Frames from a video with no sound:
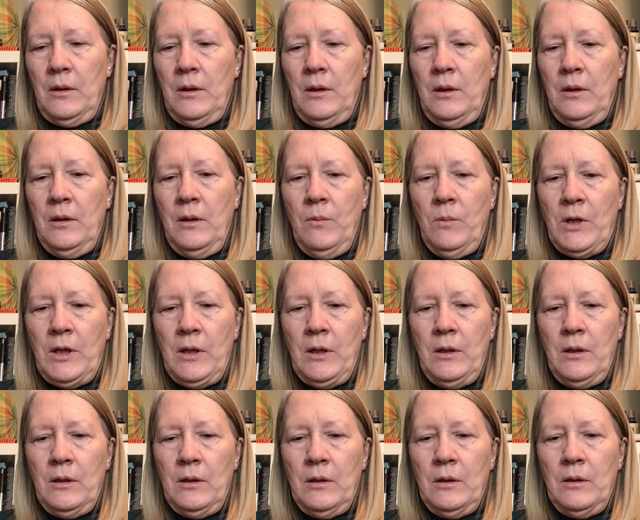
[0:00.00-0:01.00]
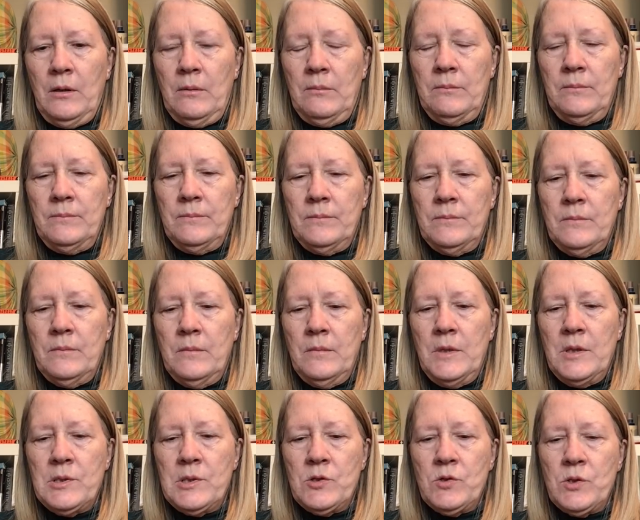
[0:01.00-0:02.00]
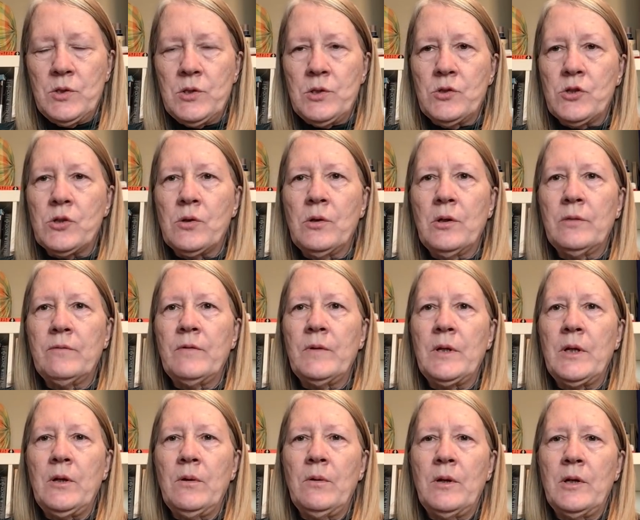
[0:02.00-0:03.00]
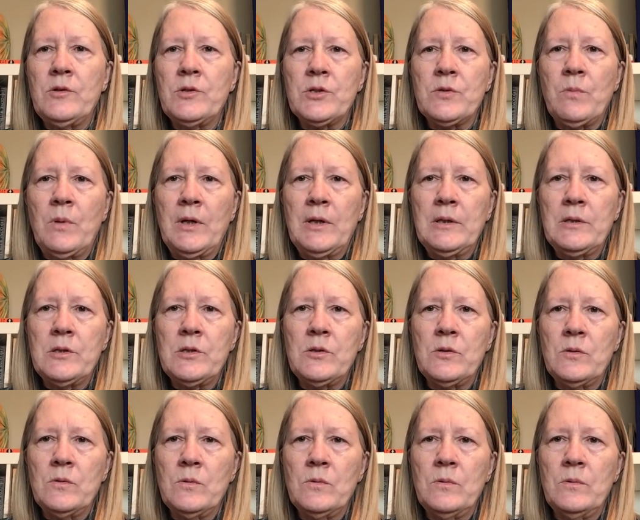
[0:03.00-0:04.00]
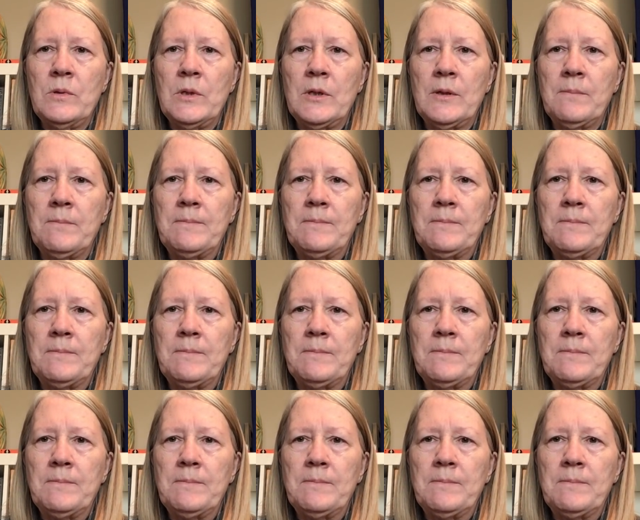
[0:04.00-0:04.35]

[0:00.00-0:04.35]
Anyway, this is just a short video. I just wanted to